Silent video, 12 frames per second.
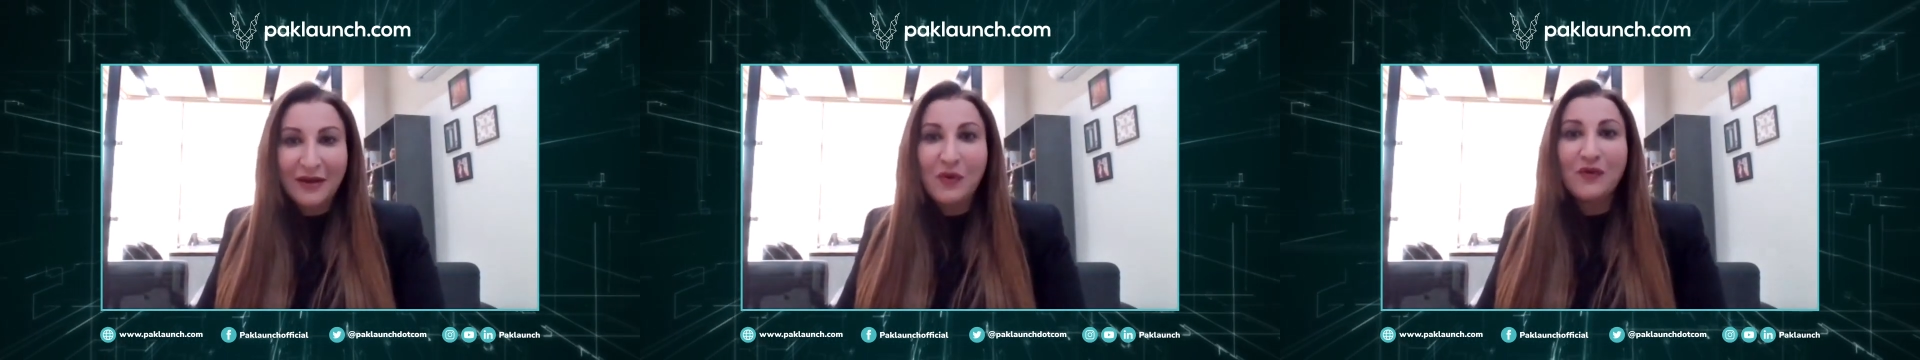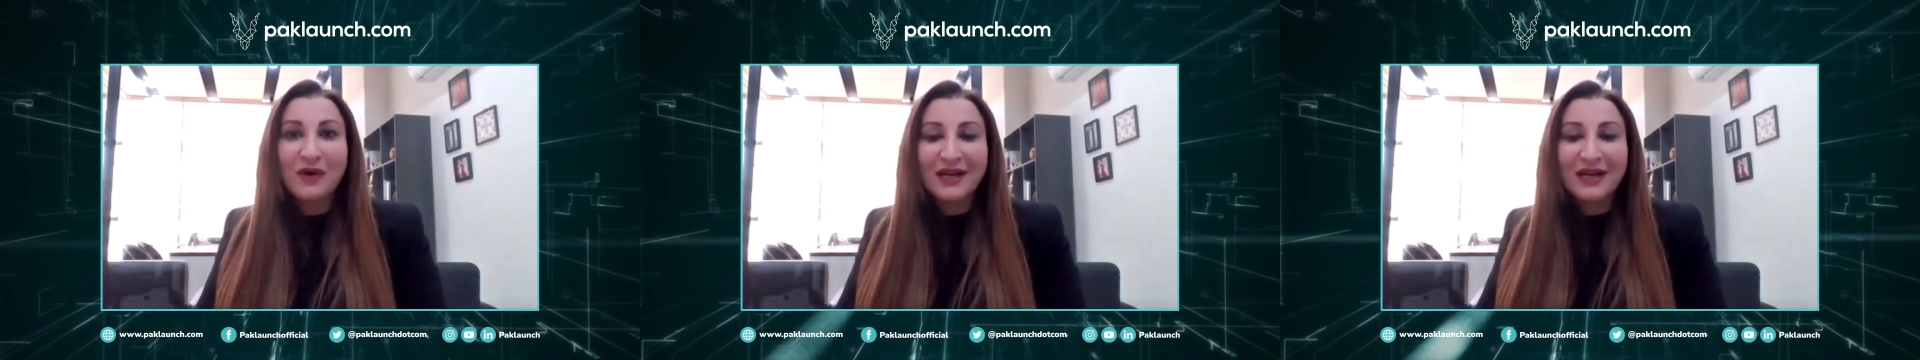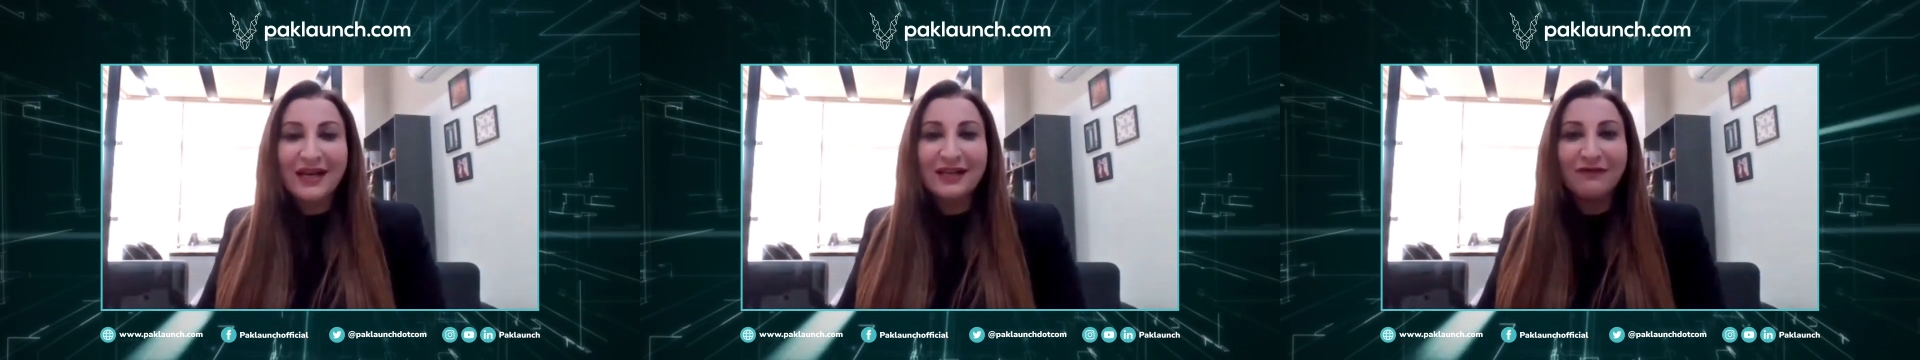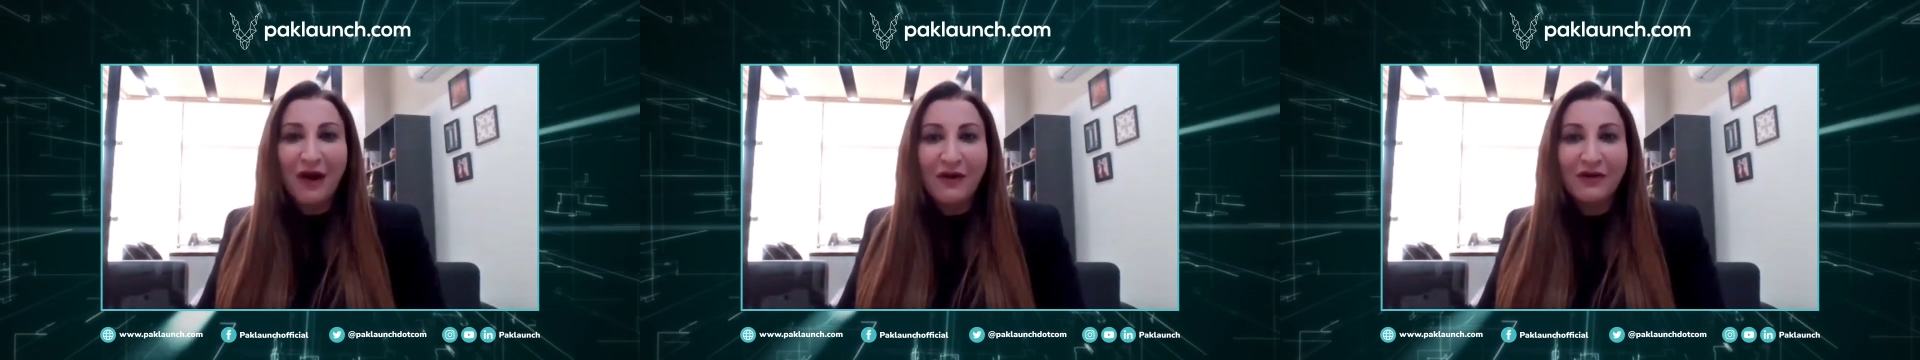working
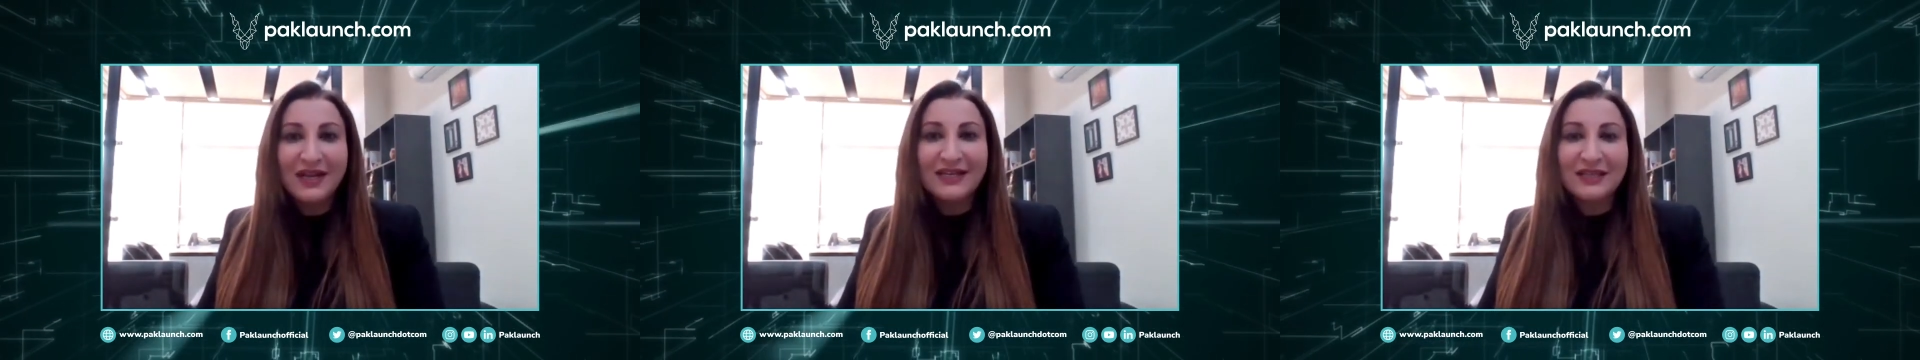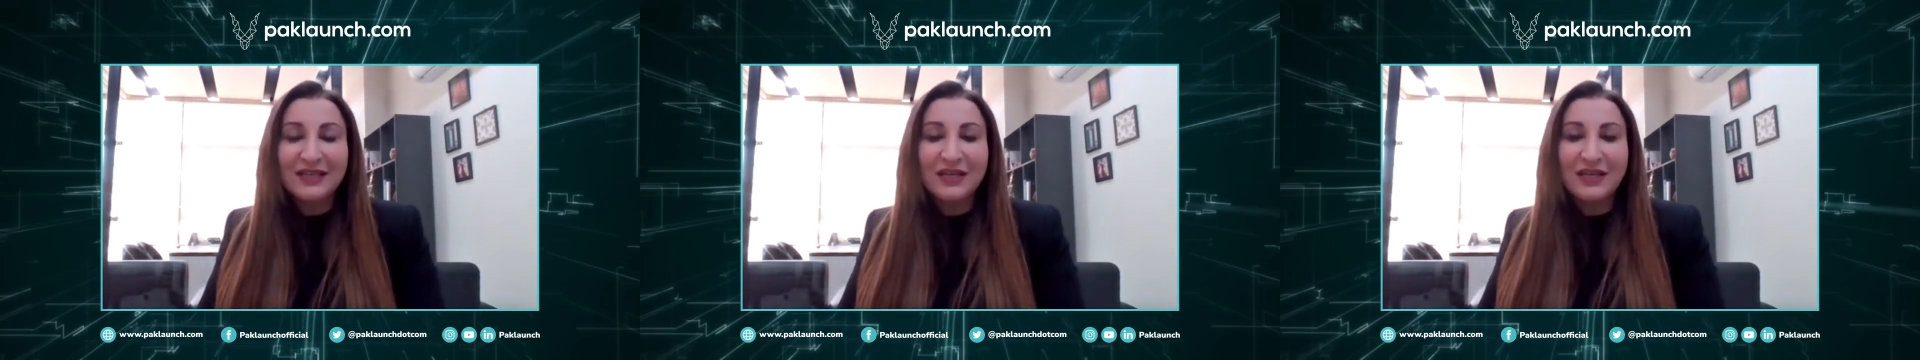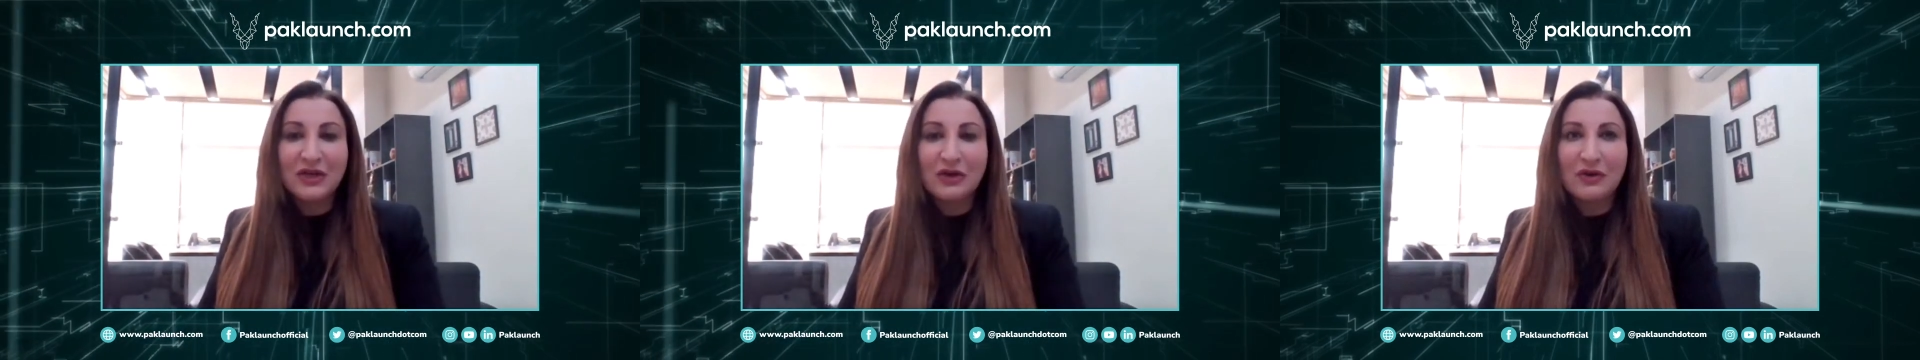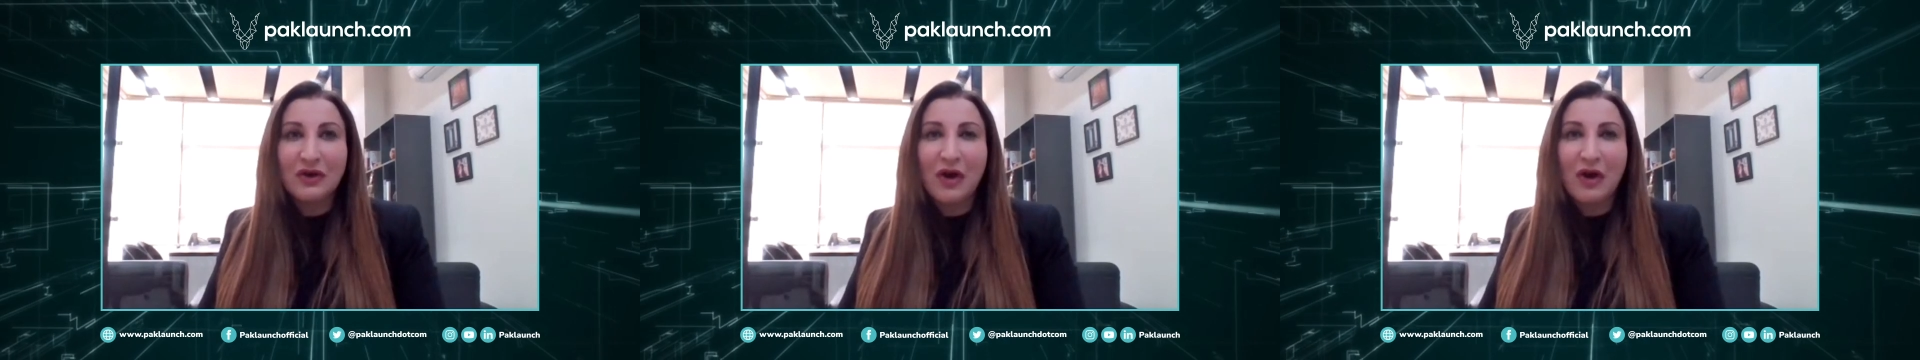as founding CEO
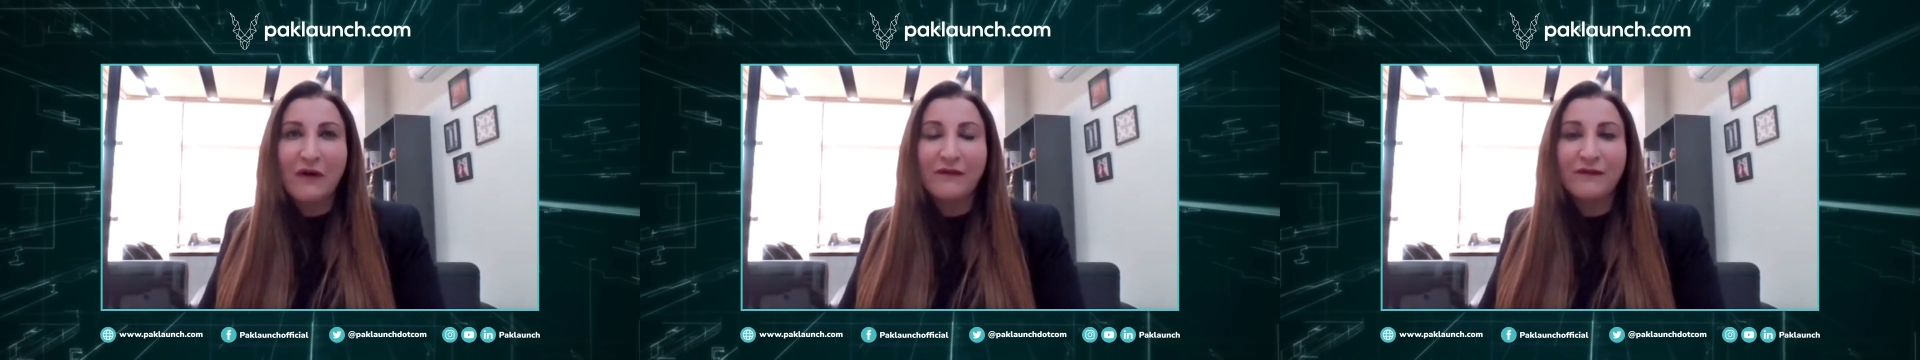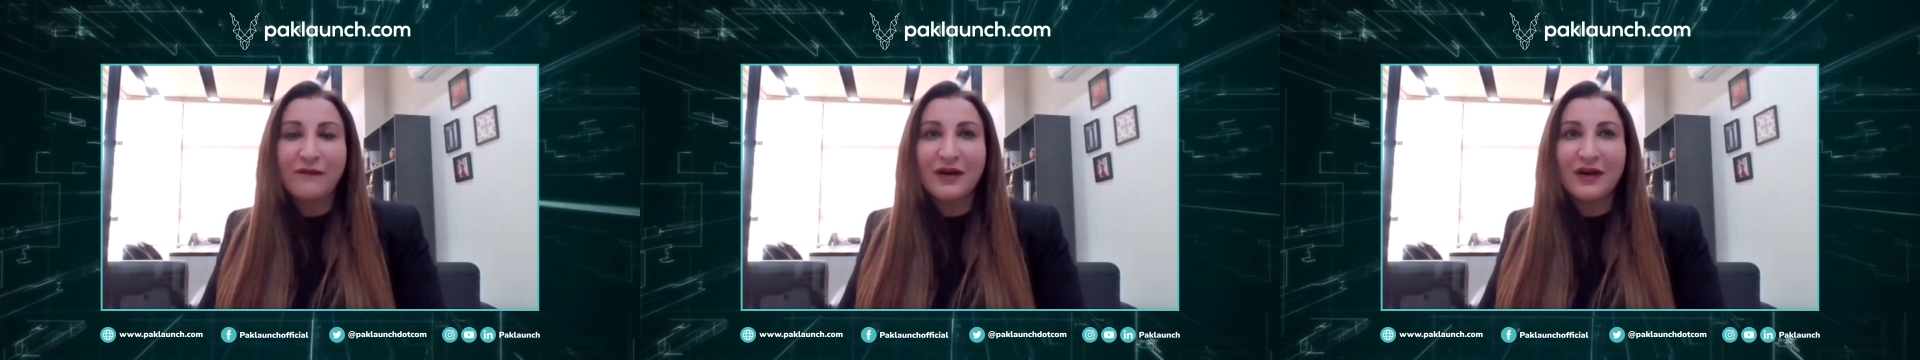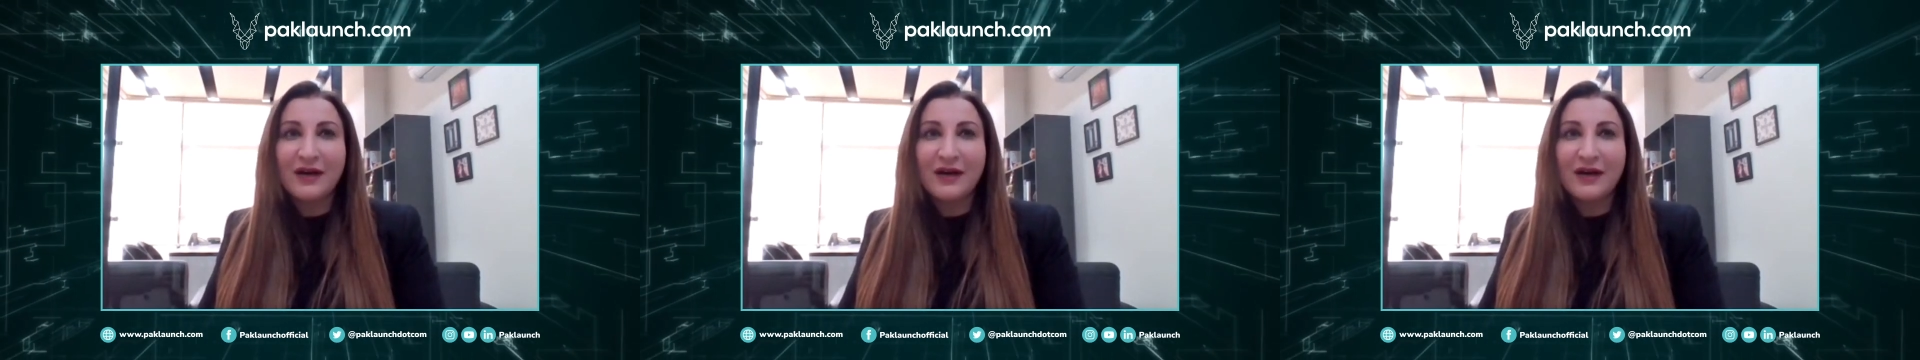of